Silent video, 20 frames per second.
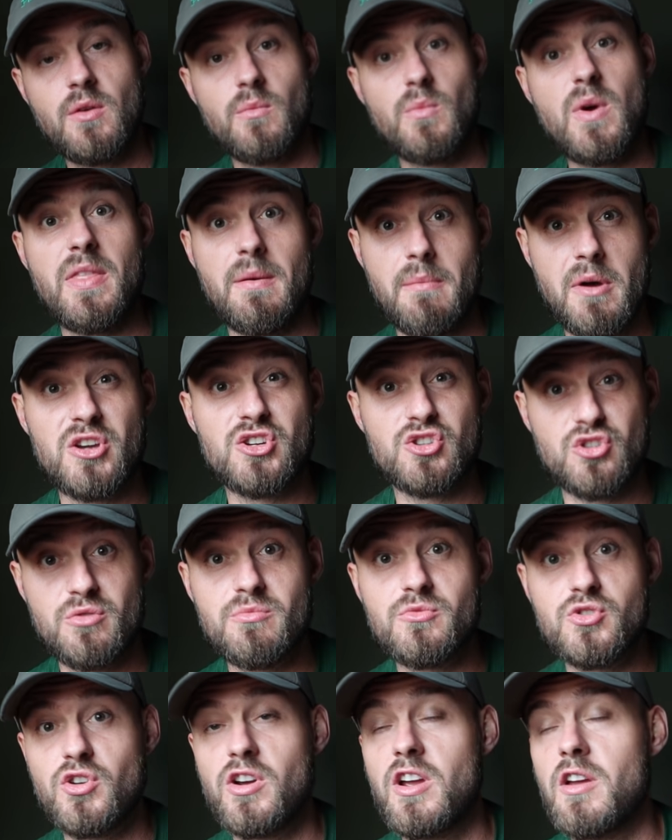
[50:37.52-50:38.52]
where the
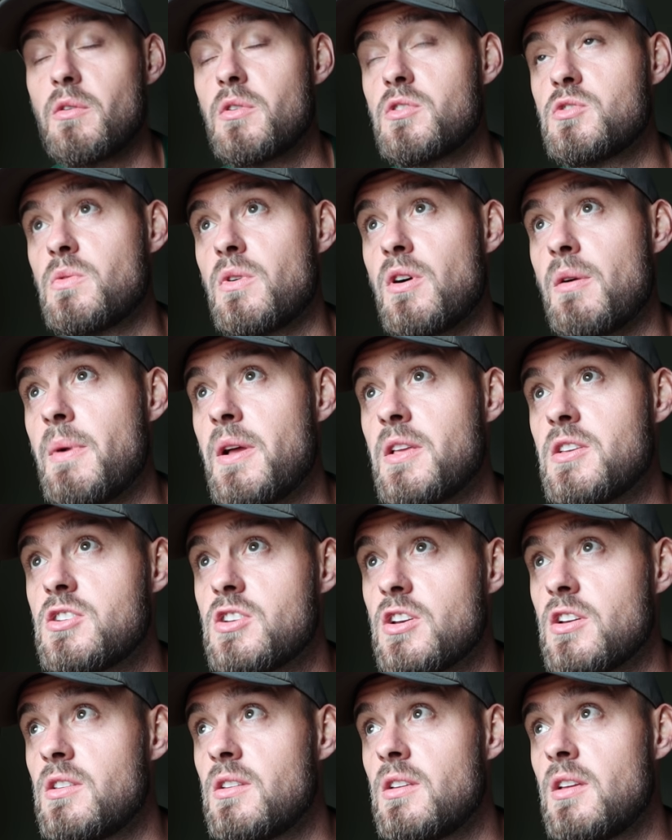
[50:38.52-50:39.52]
mushroom tree was, where I
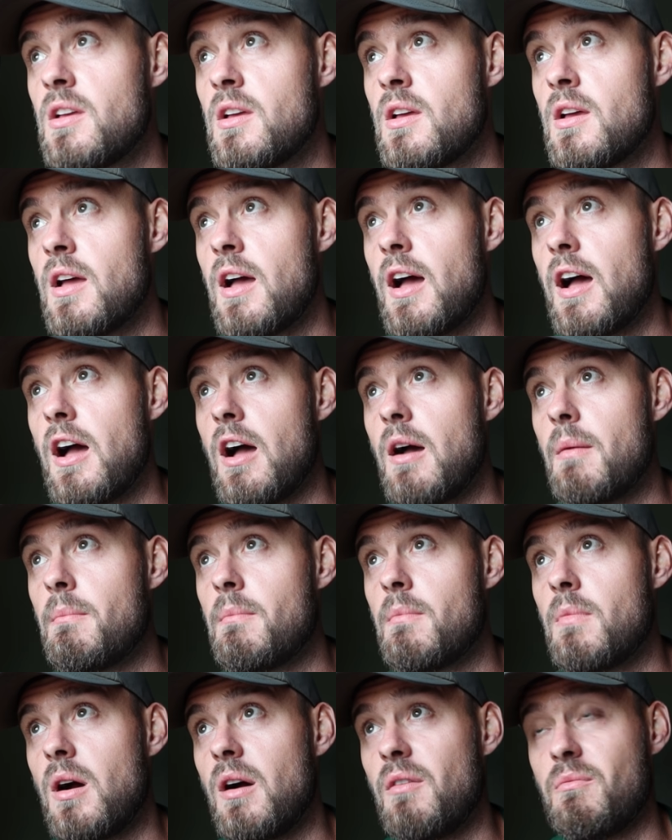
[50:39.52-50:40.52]
mentioned.
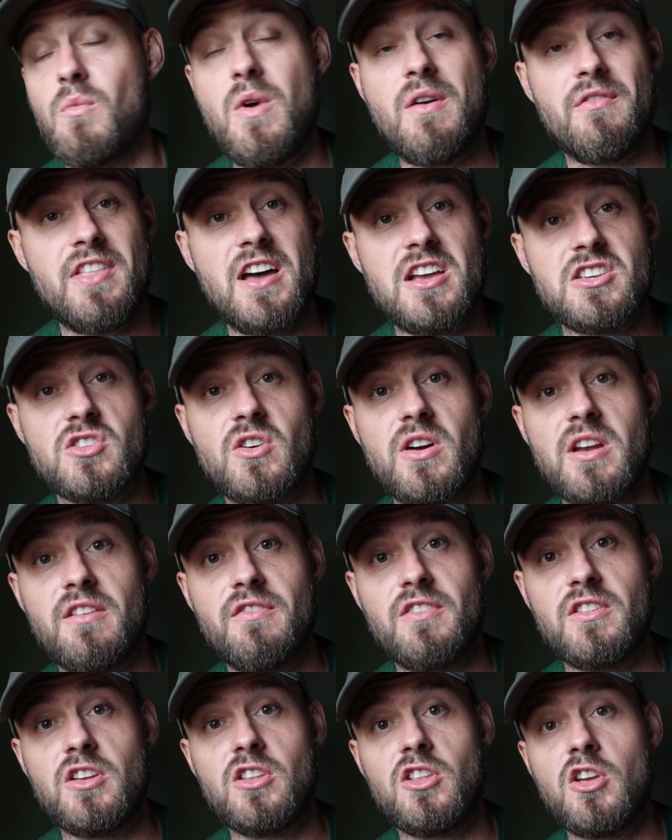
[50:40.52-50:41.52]
Whether that's got
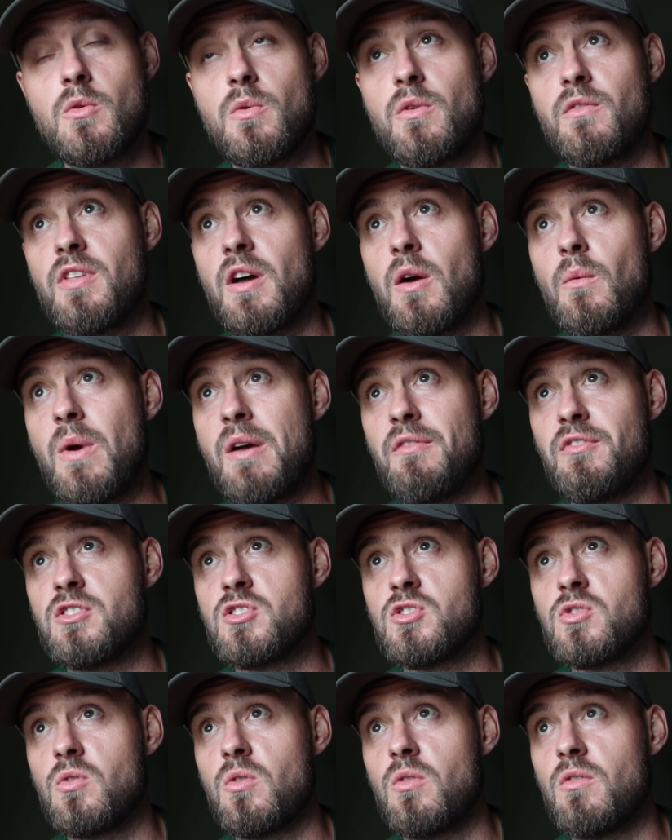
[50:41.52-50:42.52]
anything to do with that weather,
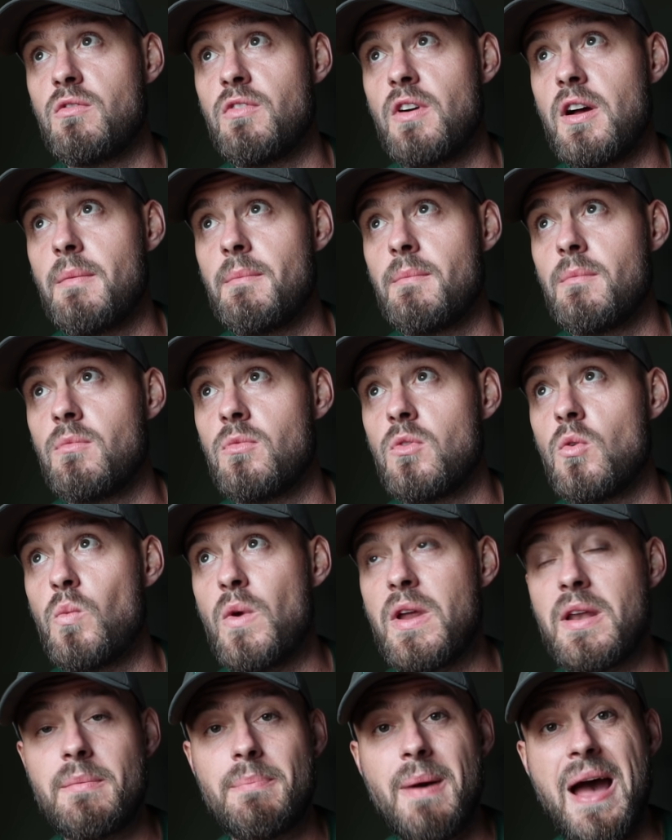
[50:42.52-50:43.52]
sort of the
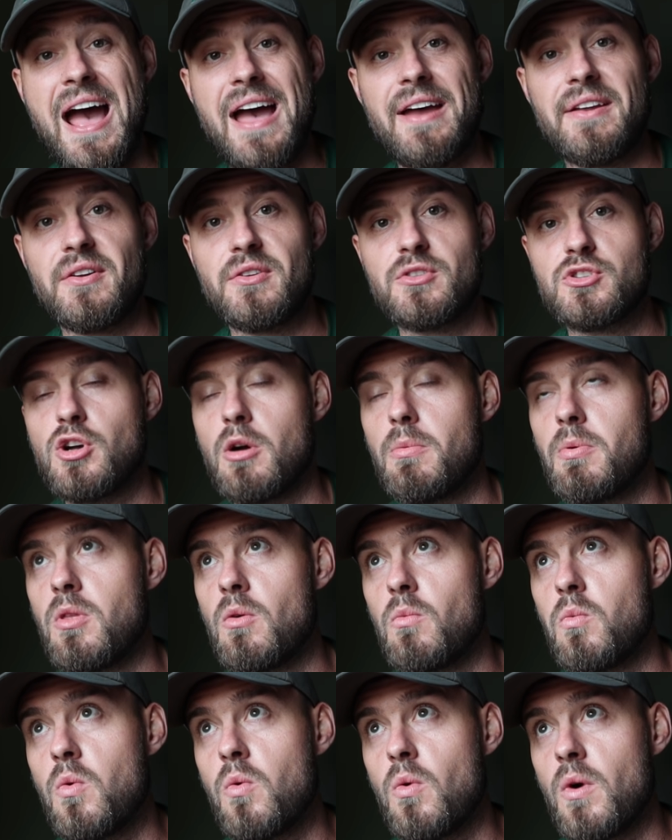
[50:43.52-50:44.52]
wind pattern on top of
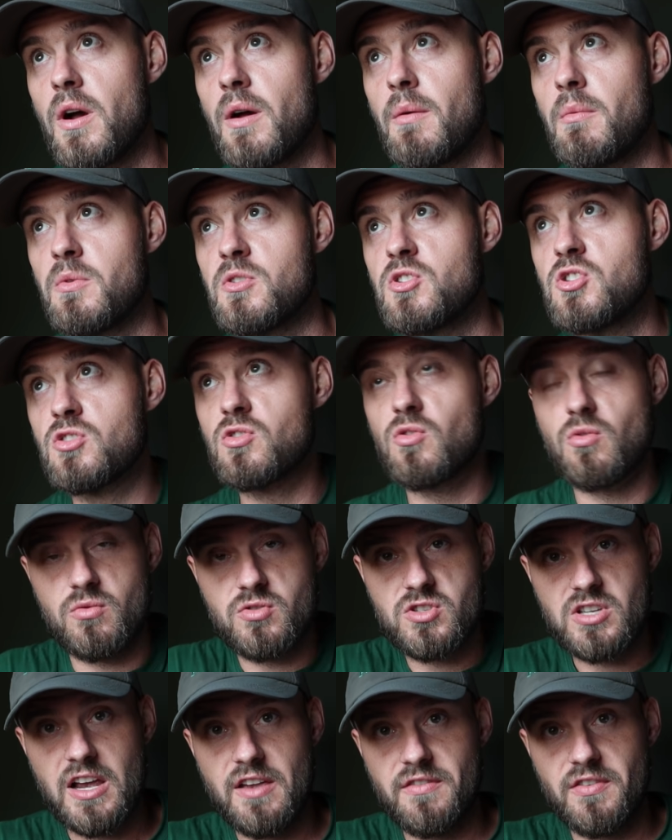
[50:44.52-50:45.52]
the water, and which sort
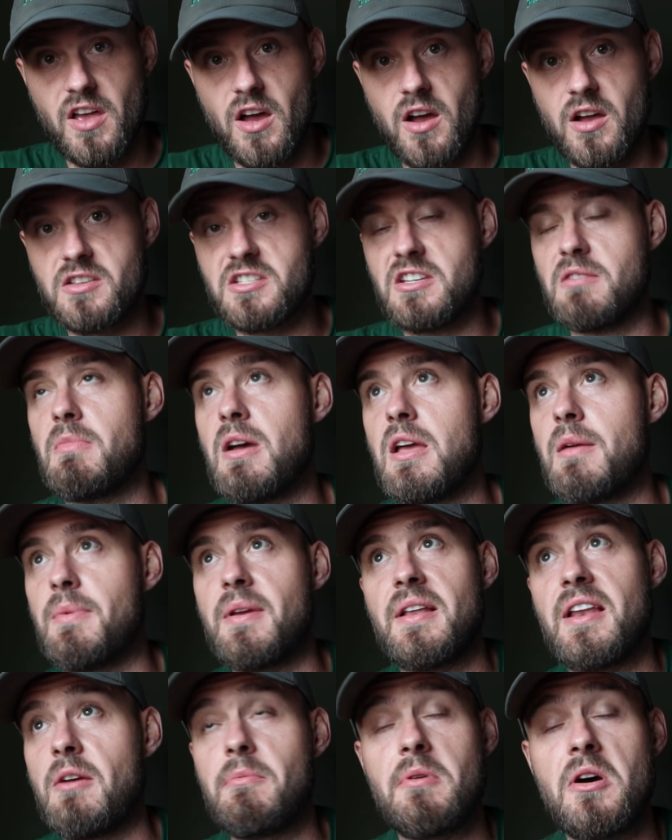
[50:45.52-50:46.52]
of safeguards it
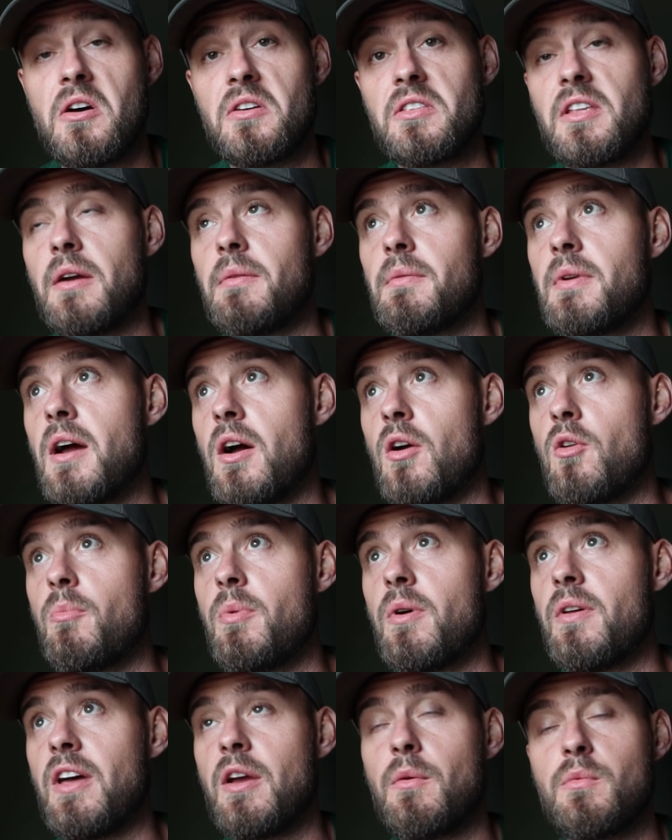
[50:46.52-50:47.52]
maybe a little bit, I don't know.
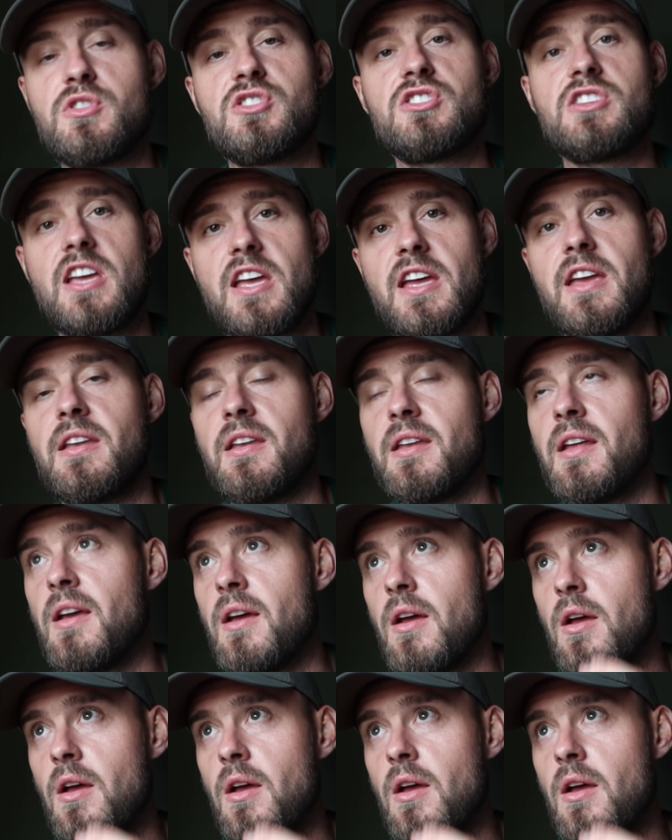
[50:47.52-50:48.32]
But they were sitting